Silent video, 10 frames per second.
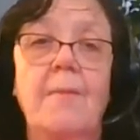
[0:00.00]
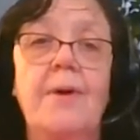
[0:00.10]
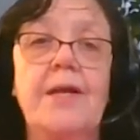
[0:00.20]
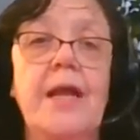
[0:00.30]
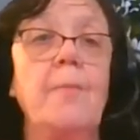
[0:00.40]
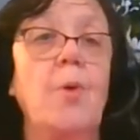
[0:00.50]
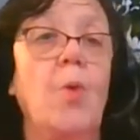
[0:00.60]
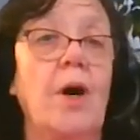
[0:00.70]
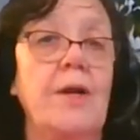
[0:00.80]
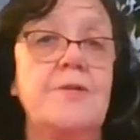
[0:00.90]
But number
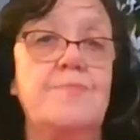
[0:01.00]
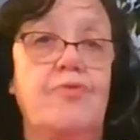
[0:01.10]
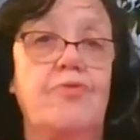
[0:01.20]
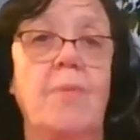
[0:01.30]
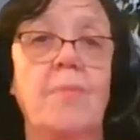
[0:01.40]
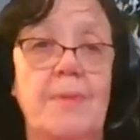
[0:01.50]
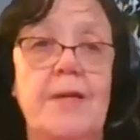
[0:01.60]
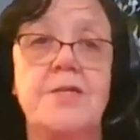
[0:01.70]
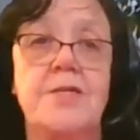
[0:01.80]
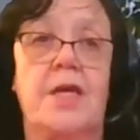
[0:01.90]
one is
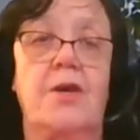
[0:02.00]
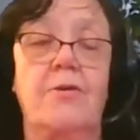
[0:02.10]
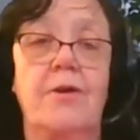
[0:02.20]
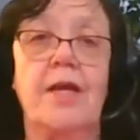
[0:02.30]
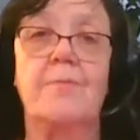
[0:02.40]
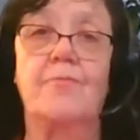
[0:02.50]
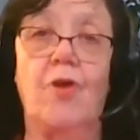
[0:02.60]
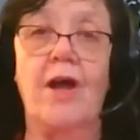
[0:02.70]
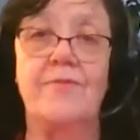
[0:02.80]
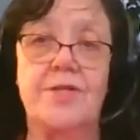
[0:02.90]
probably security and
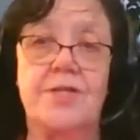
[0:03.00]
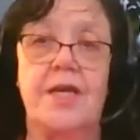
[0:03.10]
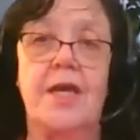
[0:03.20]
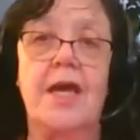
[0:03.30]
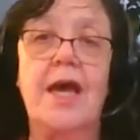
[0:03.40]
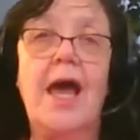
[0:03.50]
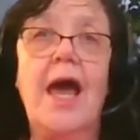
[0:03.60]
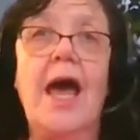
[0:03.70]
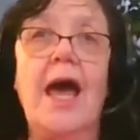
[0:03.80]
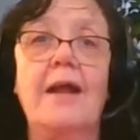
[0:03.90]
privacy.
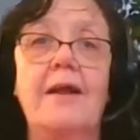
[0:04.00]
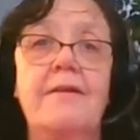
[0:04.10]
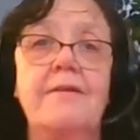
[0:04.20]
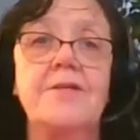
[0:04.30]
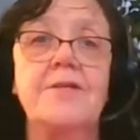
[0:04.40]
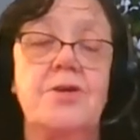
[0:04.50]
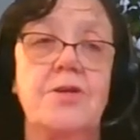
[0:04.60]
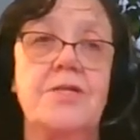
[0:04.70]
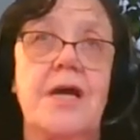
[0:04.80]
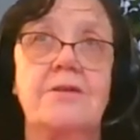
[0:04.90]
And this
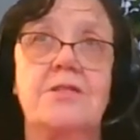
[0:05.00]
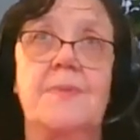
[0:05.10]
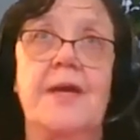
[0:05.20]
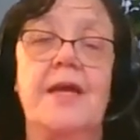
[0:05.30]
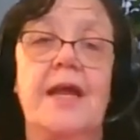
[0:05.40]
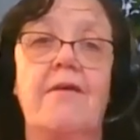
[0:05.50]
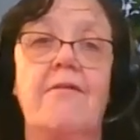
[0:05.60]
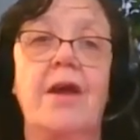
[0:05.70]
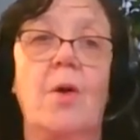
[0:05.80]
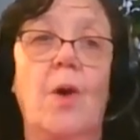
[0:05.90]
turns out to be an
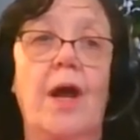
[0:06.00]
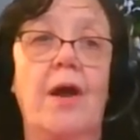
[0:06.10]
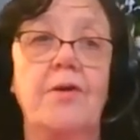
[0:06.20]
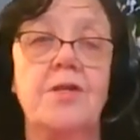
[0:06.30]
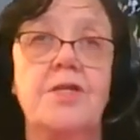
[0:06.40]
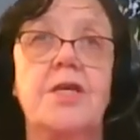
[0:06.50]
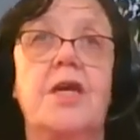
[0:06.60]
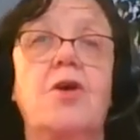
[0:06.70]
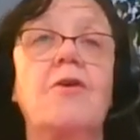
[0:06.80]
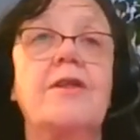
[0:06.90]
area where
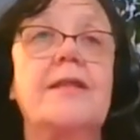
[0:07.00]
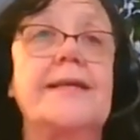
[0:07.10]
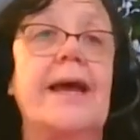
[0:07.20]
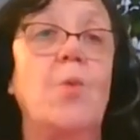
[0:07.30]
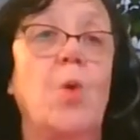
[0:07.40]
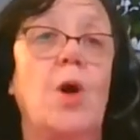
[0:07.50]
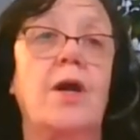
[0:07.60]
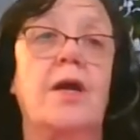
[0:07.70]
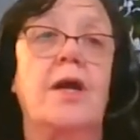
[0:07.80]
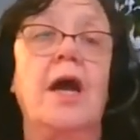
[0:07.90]
securing the
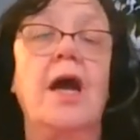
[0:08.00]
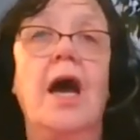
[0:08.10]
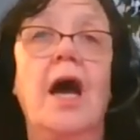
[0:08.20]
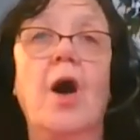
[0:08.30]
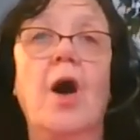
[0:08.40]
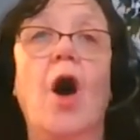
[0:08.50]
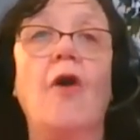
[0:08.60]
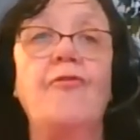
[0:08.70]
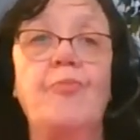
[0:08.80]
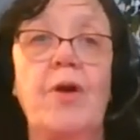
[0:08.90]
network
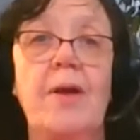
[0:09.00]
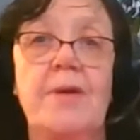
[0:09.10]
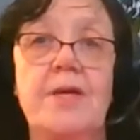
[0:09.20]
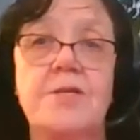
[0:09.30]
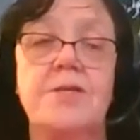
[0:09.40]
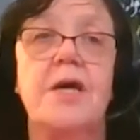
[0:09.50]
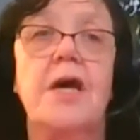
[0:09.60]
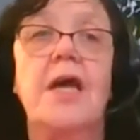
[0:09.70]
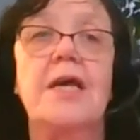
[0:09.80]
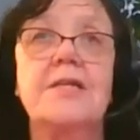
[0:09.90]
off-premise
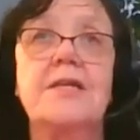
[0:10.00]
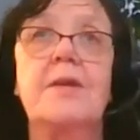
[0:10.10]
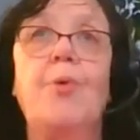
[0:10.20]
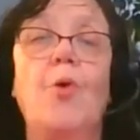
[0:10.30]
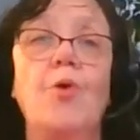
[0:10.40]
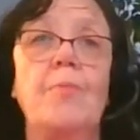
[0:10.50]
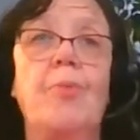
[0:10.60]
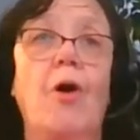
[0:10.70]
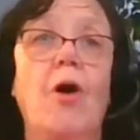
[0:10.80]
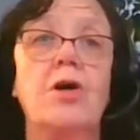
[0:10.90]
is an important
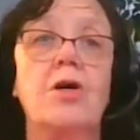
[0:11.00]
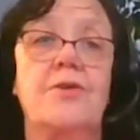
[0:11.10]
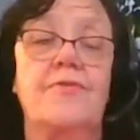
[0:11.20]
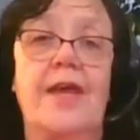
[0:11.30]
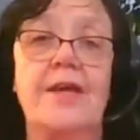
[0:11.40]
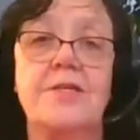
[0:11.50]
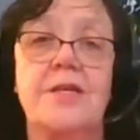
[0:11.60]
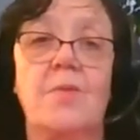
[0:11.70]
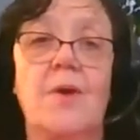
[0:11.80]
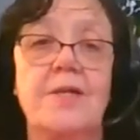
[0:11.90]
part of the
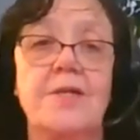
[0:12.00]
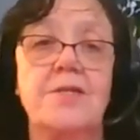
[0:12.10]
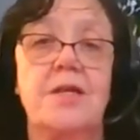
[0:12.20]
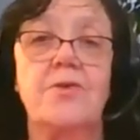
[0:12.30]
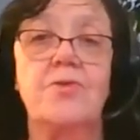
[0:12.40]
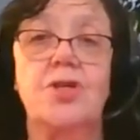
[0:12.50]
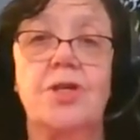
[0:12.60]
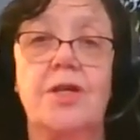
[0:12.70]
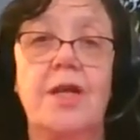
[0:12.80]
SD-WAN solution.